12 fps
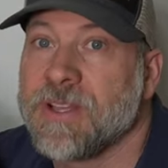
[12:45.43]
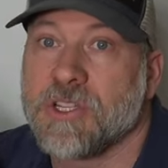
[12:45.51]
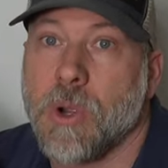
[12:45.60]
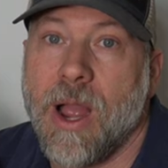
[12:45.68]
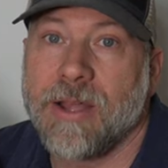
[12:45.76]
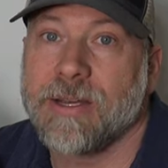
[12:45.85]

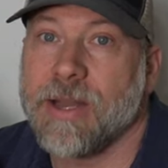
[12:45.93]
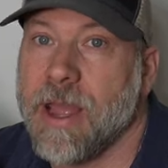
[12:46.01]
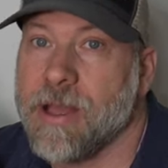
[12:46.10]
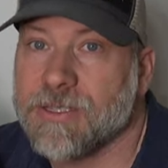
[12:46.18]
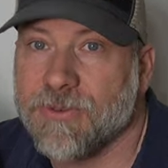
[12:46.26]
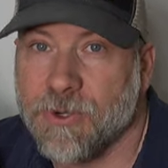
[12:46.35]
So I didn't
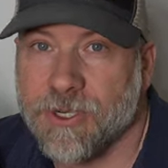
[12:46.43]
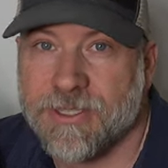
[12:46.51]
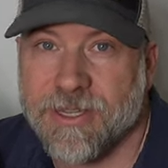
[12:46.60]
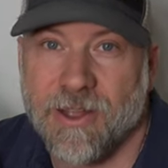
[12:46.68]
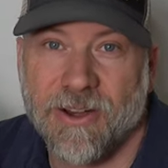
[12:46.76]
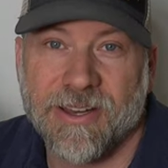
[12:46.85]
ask for a
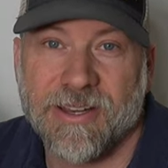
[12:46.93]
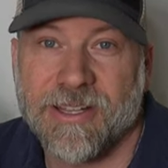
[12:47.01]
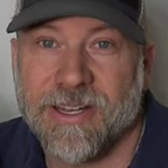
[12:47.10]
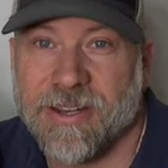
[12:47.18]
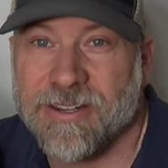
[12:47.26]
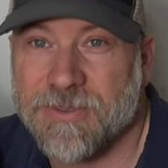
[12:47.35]
discount, I didn't
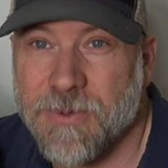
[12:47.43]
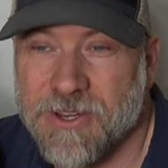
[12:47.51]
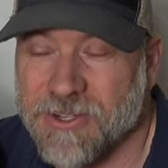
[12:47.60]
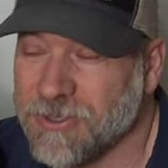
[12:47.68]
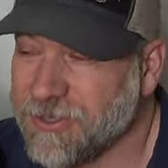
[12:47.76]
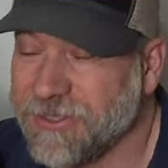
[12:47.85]
get any
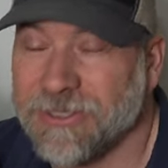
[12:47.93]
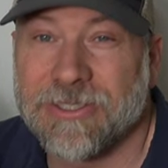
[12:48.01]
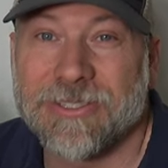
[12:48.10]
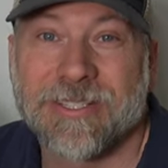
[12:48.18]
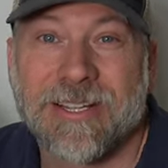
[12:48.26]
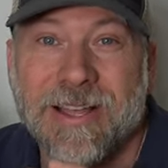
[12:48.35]
special
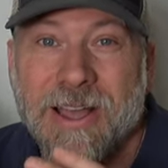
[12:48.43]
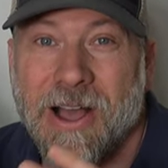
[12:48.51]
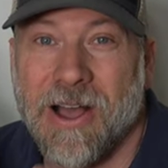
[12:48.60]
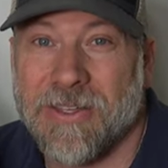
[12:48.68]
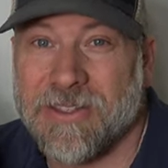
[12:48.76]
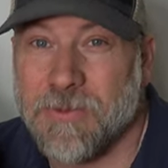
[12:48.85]
deals,
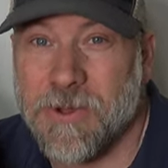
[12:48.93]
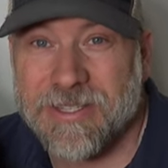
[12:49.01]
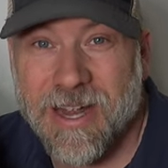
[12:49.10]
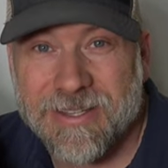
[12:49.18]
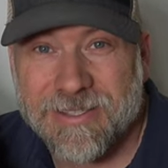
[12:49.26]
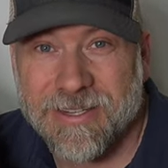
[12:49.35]
this was
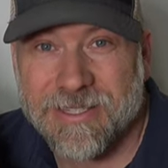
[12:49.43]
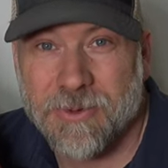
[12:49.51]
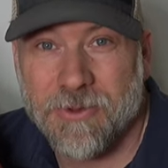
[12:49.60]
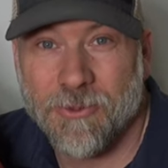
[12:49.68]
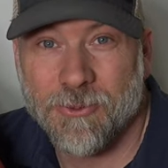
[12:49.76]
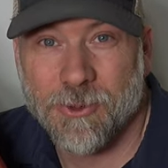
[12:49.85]
not sent to
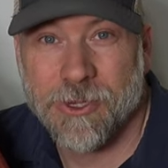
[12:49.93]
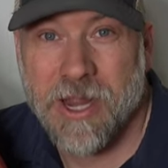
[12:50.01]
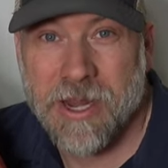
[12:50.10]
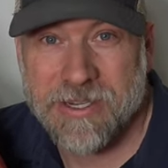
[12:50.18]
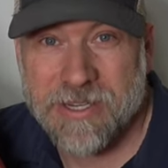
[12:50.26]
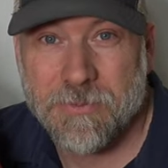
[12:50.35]
me for free,
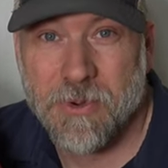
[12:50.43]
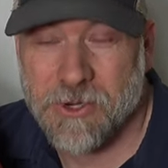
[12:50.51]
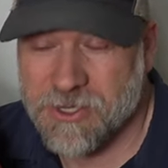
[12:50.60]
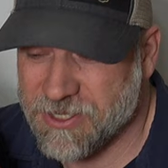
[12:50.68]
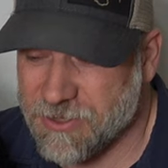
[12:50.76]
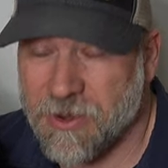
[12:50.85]
I did
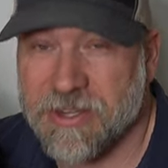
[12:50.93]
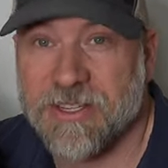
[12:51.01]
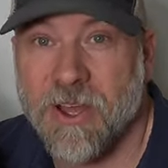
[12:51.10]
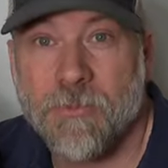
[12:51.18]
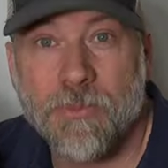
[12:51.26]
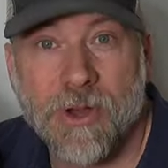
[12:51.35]
purchase it
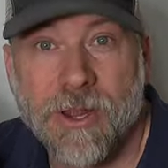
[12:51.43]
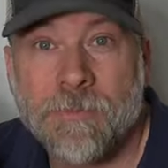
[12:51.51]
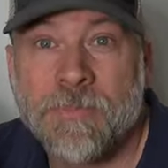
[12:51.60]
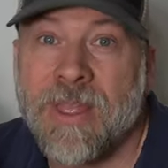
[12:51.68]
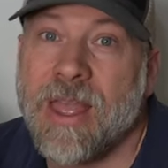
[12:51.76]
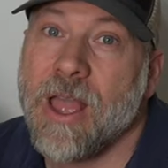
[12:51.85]
myself,
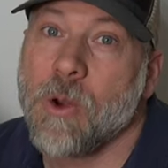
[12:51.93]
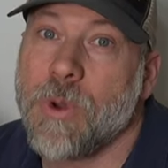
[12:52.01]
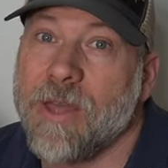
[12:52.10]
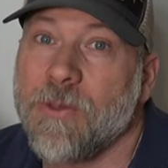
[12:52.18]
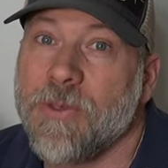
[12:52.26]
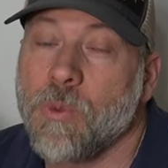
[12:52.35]
but
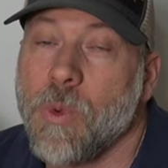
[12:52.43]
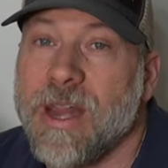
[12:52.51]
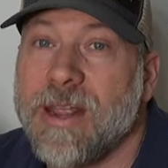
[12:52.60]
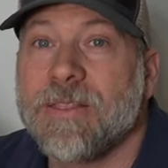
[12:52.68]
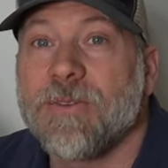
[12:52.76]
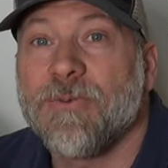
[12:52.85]
rather than
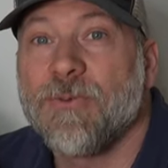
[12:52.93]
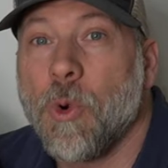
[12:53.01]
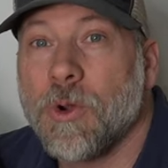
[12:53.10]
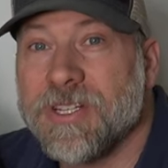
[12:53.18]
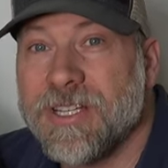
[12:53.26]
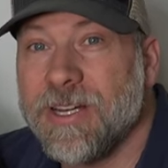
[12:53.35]
waiting the
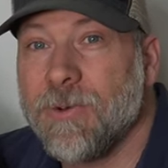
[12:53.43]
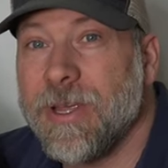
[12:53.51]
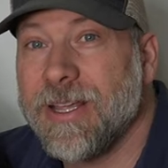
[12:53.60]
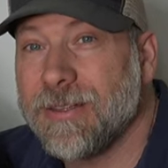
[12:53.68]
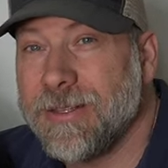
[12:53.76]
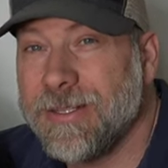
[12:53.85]

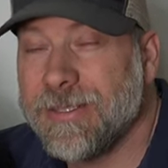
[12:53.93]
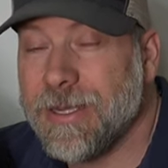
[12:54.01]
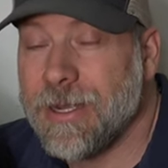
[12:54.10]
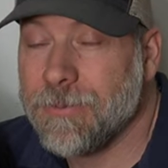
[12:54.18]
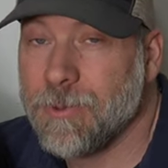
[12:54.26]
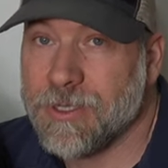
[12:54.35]
14-week lead
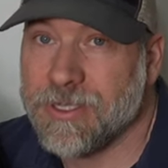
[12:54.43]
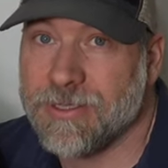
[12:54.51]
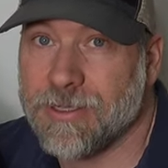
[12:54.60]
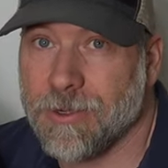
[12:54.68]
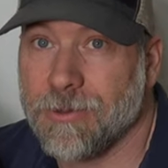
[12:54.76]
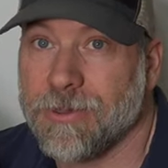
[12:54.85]
time, which
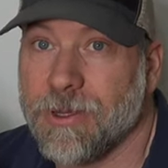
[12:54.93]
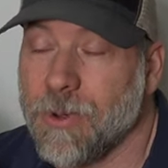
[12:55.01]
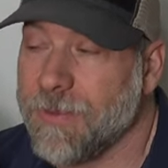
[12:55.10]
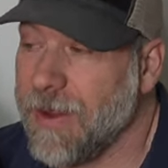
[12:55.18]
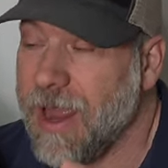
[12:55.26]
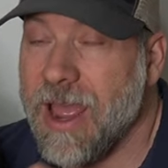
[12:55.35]
is currently
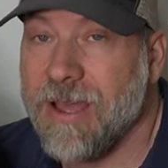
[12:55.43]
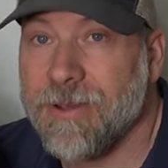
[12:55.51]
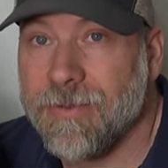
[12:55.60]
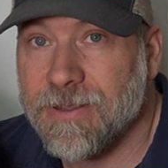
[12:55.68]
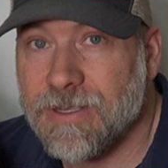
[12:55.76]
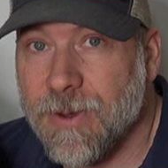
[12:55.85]
what they have
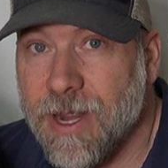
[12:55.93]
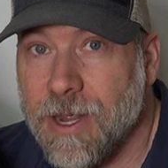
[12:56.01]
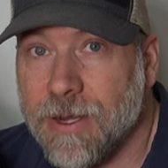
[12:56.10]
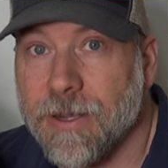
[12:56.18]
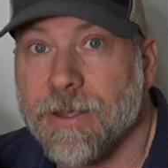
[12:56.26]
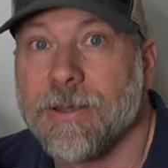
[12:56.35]
on this
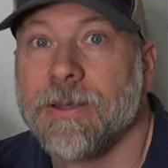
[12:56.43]
pack,